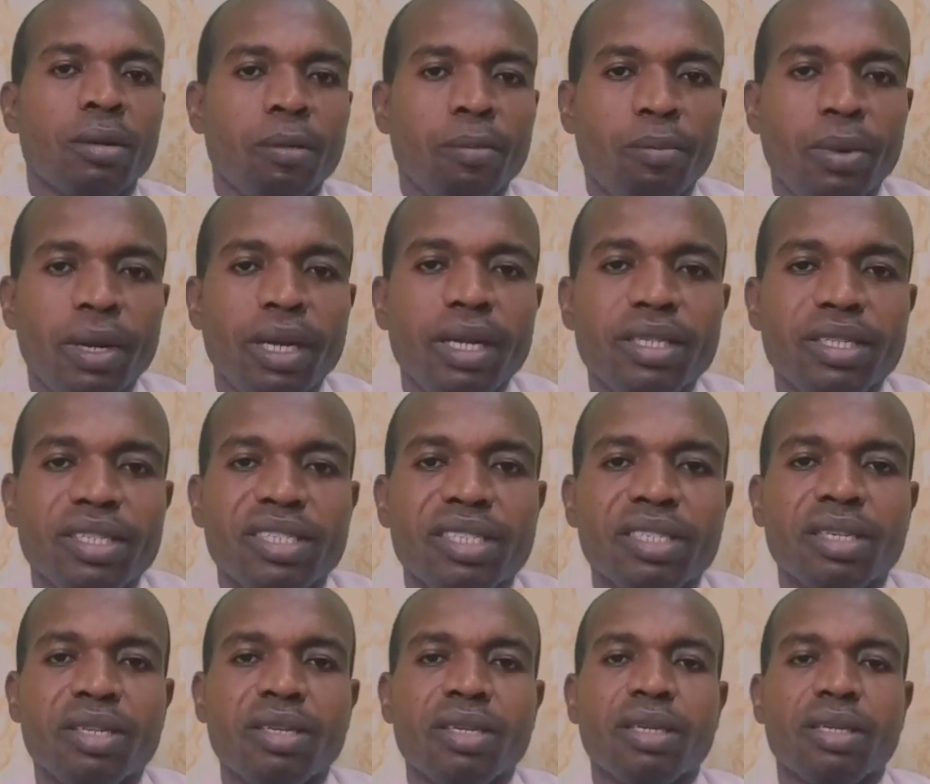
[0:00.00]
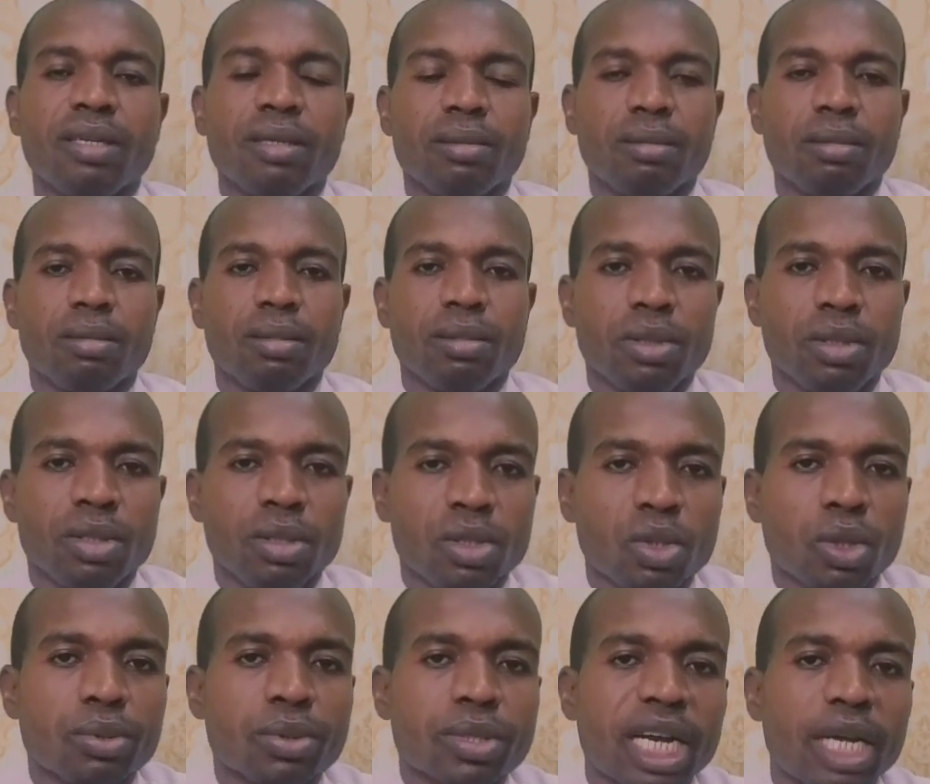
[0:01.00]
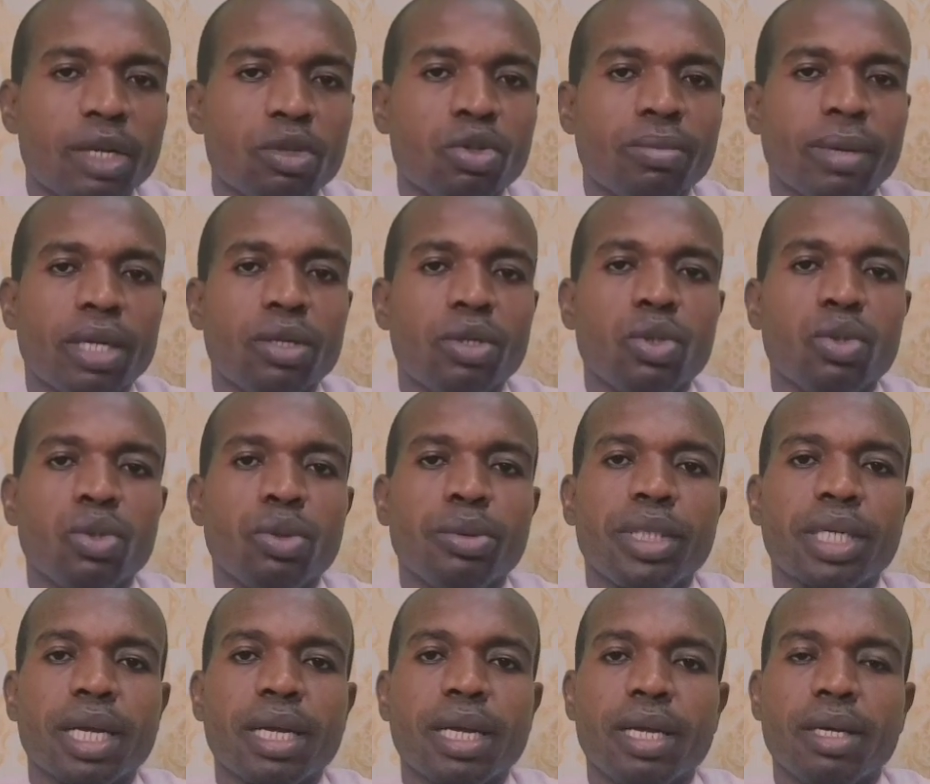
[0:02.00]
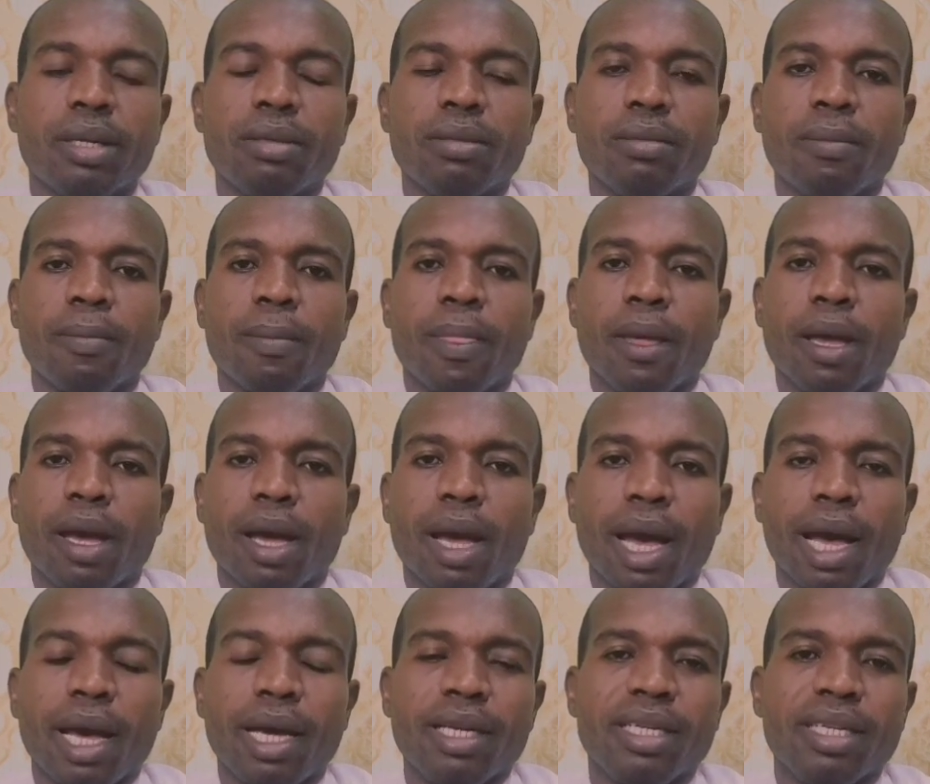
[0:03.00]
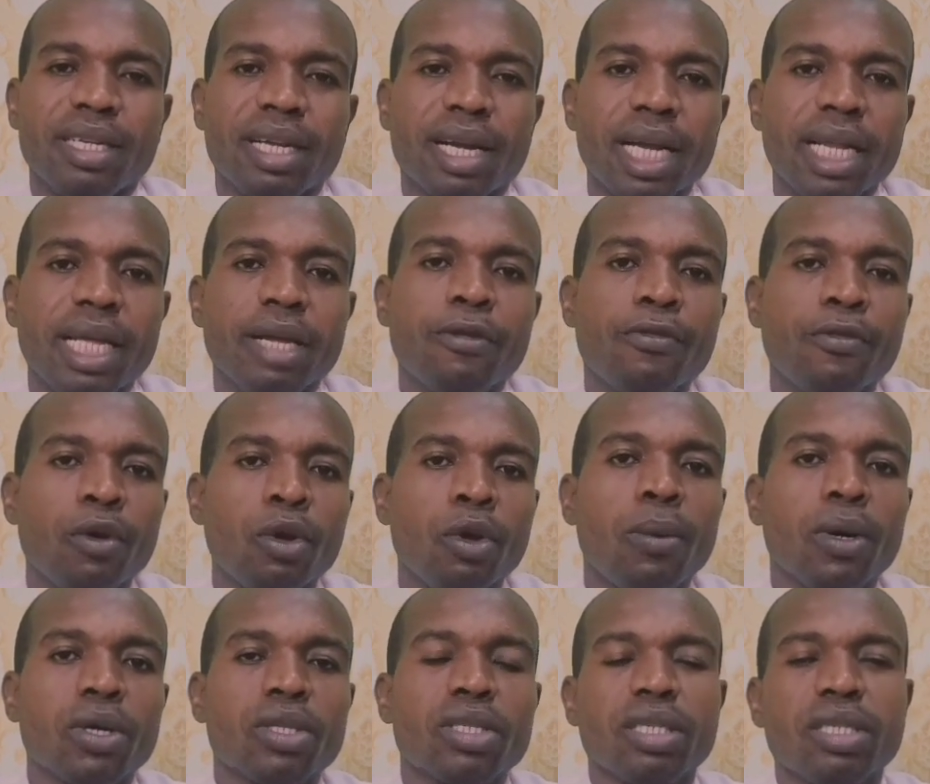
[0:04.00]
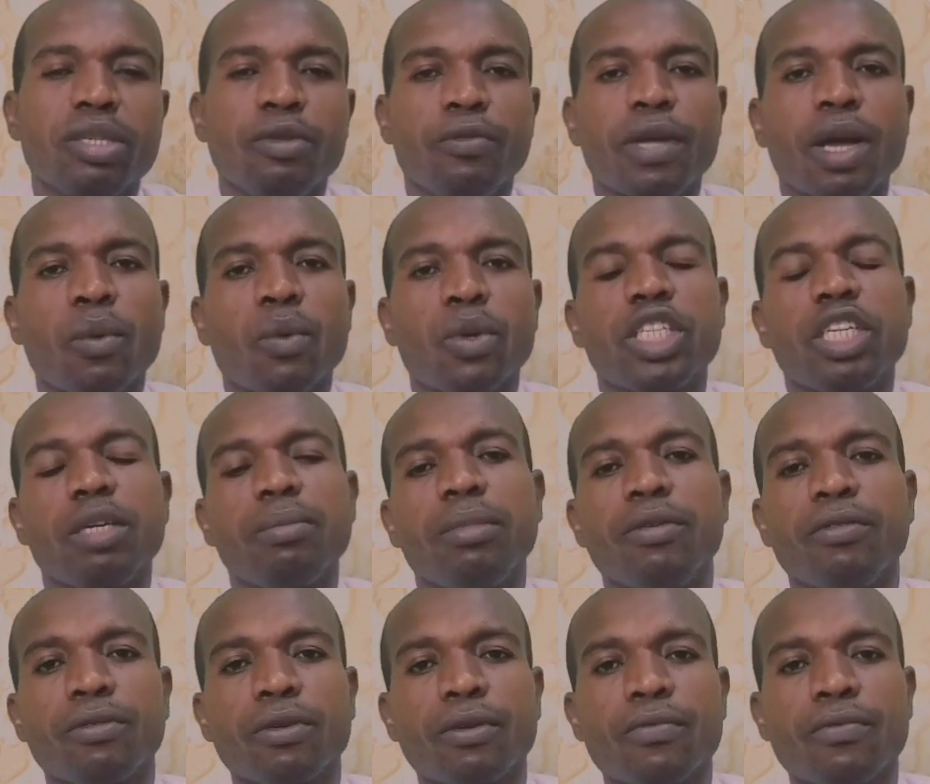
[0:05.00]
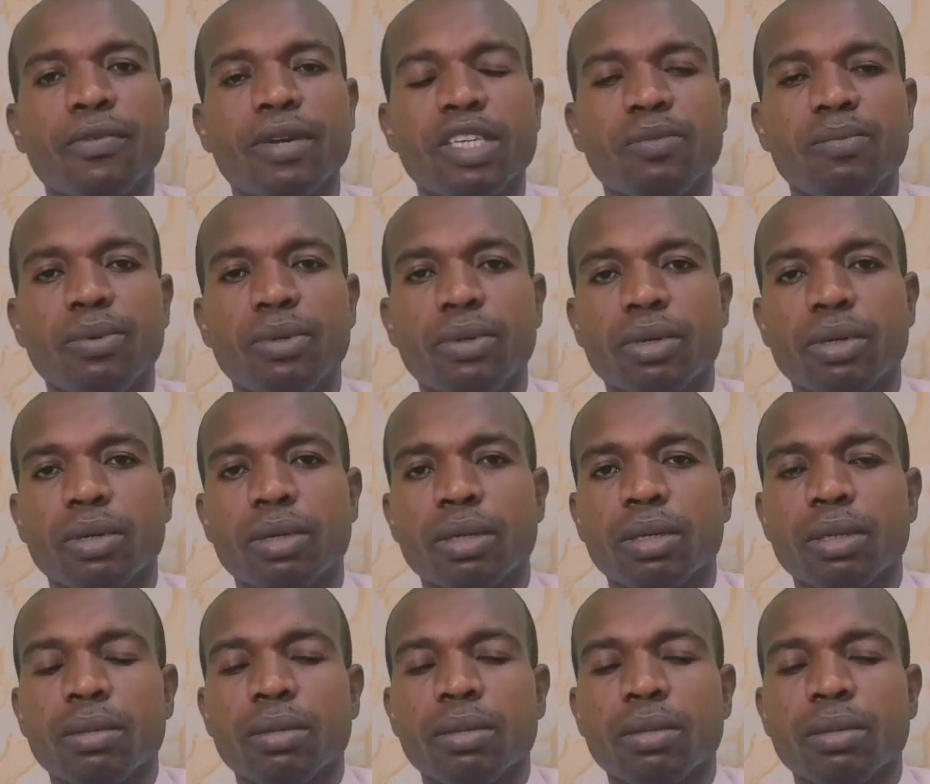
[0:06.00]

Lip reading: Please subscribe to my YouTube channel and click follow button if you are watching me from Facebook.